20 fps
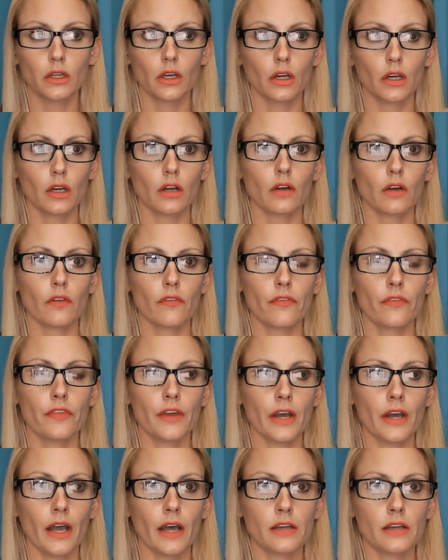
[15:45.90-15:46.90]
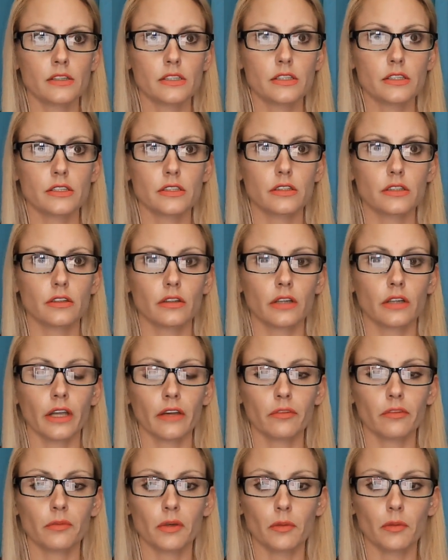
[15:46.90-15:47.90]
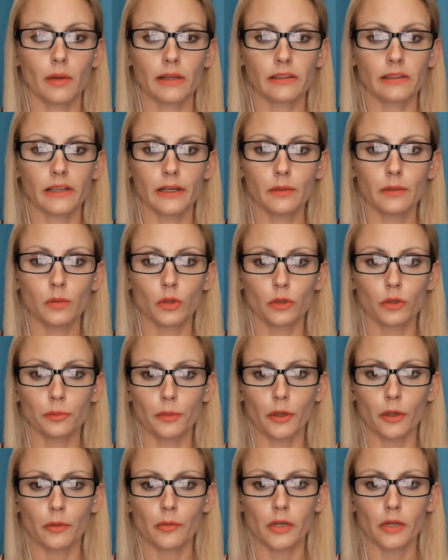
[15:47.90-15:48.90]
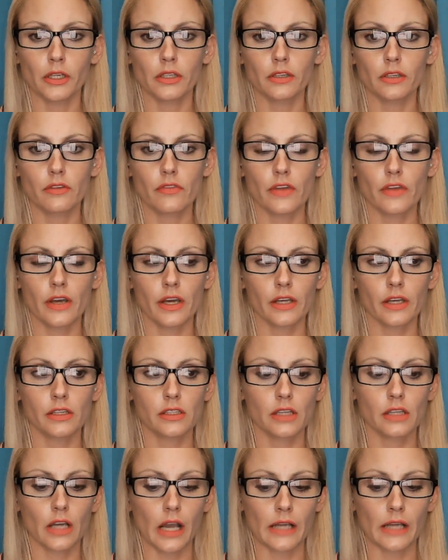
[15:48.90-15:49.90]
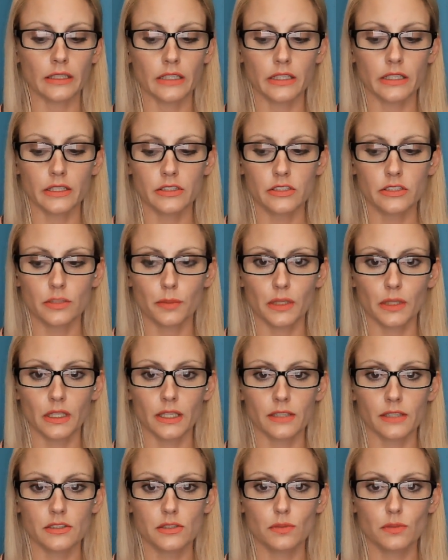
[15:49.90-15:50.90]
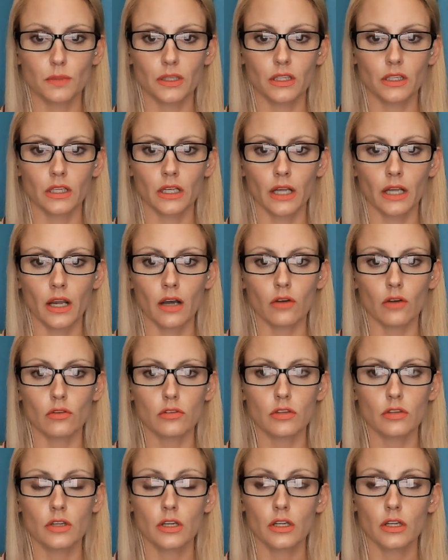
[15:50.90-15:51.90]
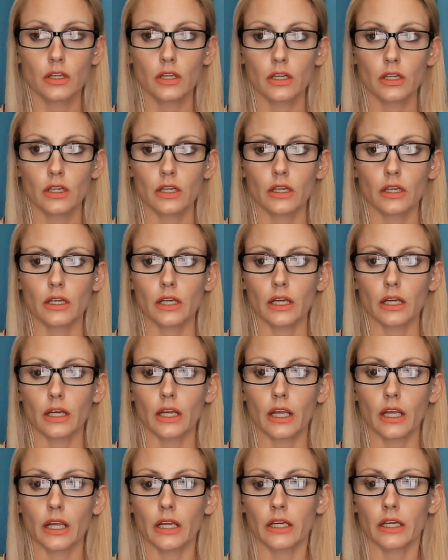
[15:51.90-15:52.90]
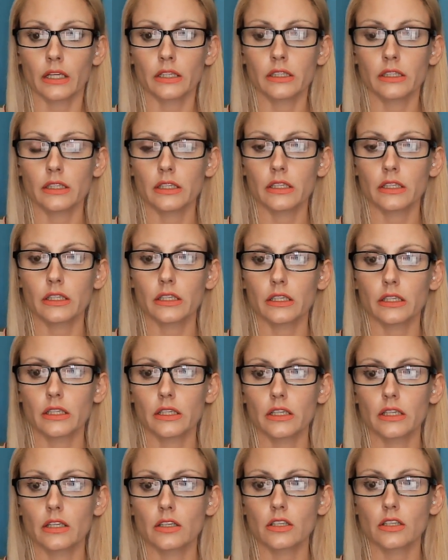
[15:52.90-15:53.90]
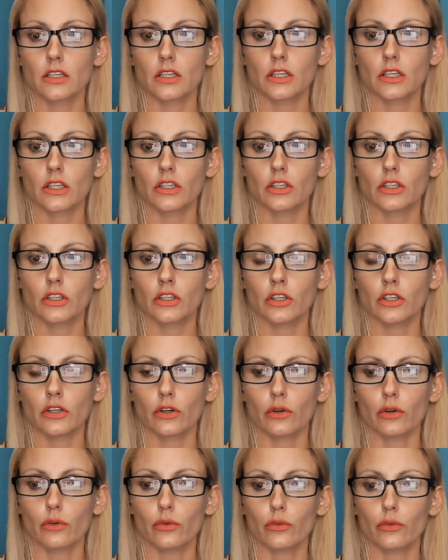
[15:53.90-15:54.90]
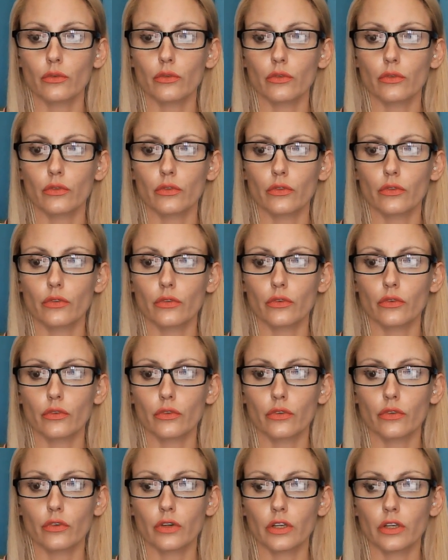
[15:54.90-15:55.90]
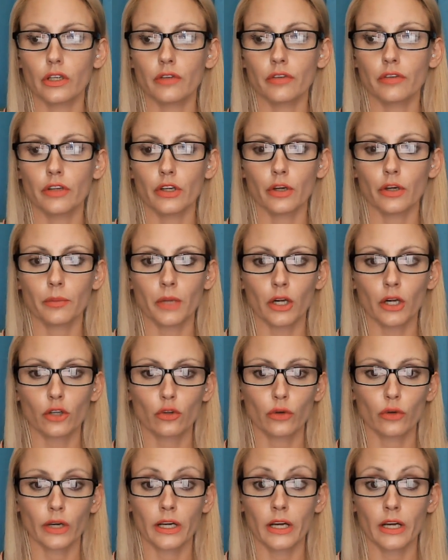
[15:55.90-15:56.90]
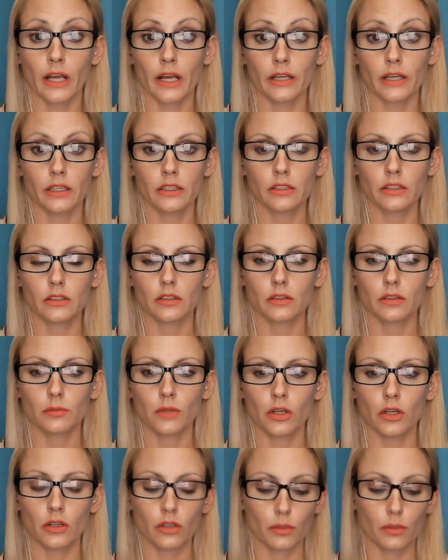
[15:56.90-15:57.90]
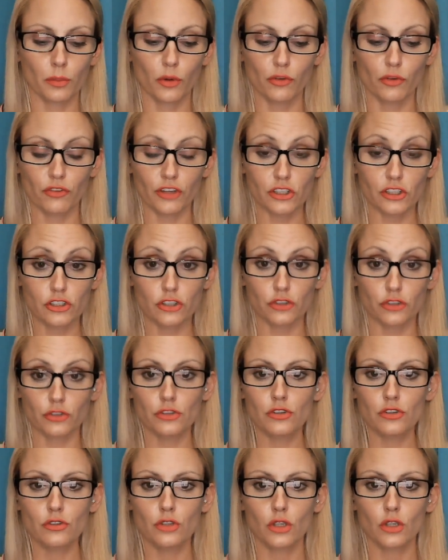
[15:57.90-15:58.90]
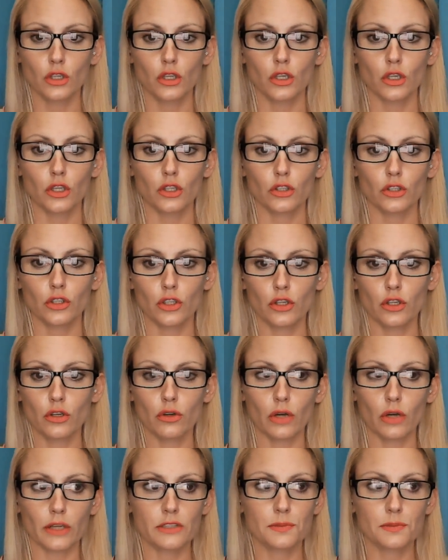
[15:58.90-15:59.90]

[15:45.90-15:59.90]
that gave me my light bulb moment that I needed to begin speaking out. And, you know, even though I'm not great at it, I'm not a professional, you know, I speak